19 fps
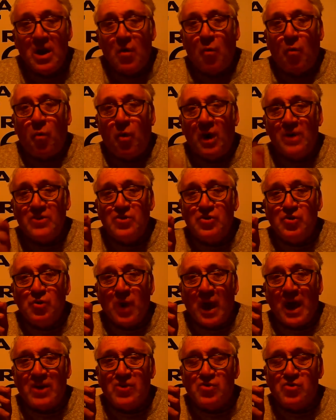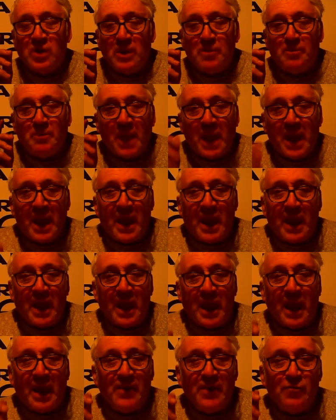what you actually
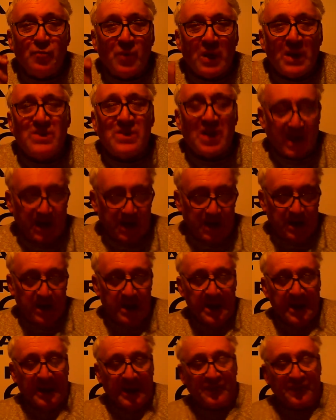pay in retail is